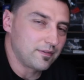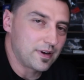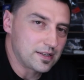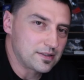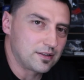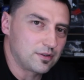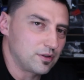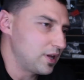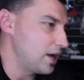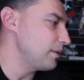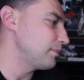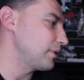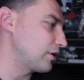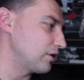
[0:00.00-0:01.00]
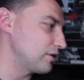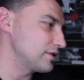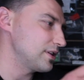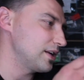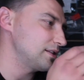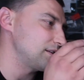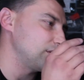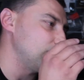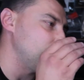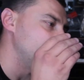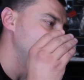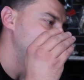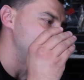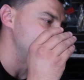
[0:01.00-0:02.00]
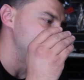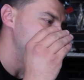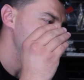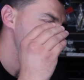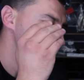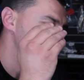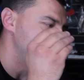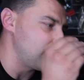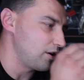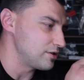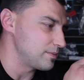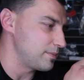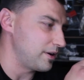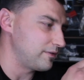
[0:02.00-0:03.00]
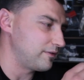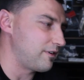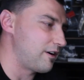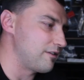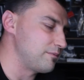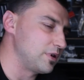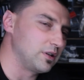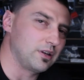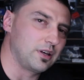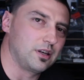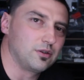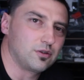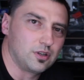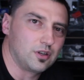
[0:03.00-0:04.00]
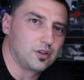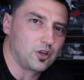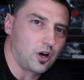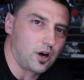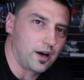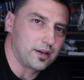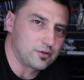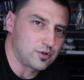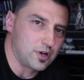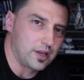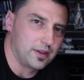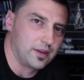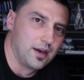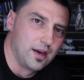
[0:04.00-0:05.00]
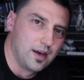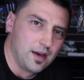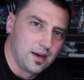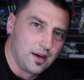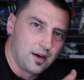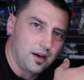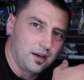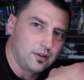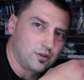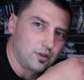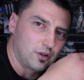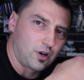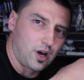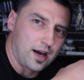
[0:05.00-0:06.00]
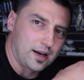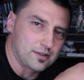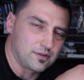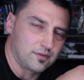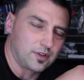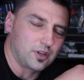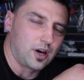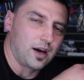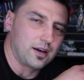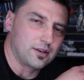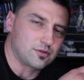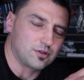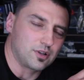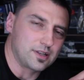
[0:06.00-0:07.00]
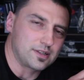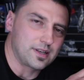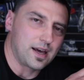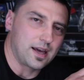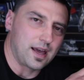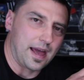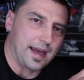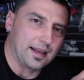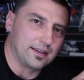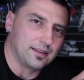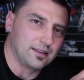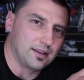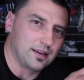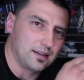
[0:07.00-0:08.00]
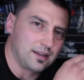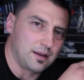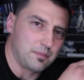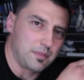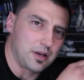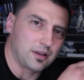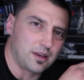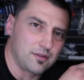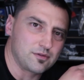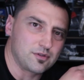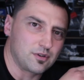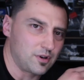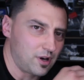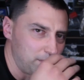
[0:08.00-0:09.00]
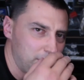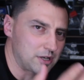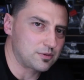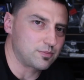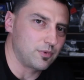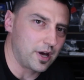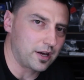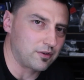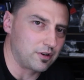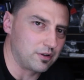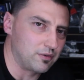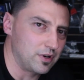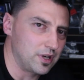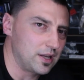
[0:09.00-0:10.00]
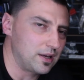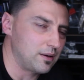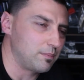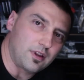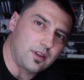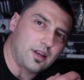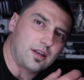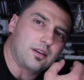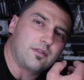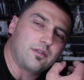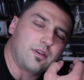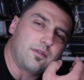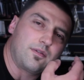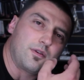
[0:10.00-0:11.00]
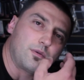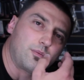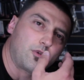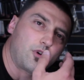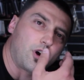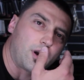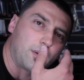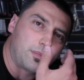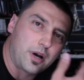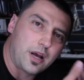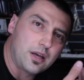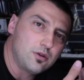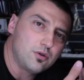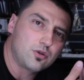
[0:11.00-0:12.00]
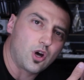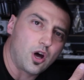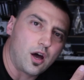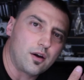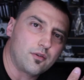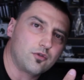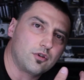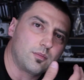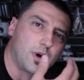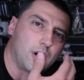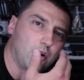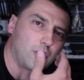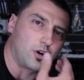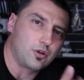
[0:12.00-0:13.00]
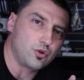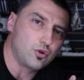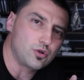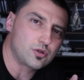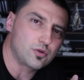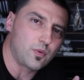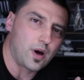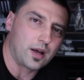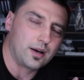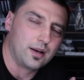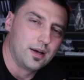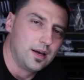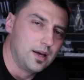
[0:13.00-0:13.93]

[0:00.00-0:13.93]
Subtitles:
invest into that, because that's a lot more precise. It goes about 5 mil into the tire tread, into the carcass of the tire, should I say, and then it gives you a much more accurate reading. That if you've got a brand new tire warmer or a used one,